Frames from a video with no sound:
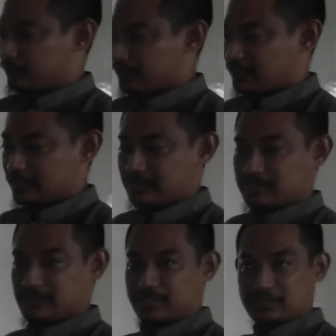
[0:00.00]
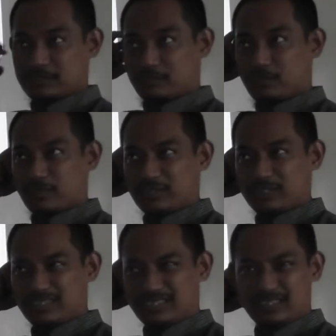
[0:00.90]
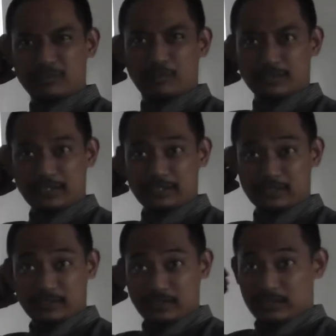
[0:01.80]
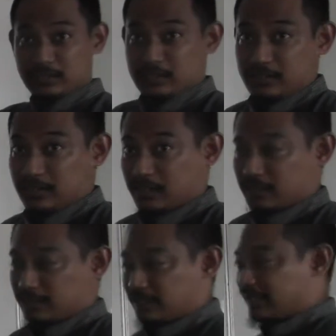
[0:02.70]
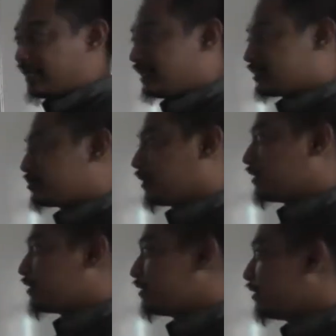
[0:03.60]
of the early slides is more on the thinking process that I expect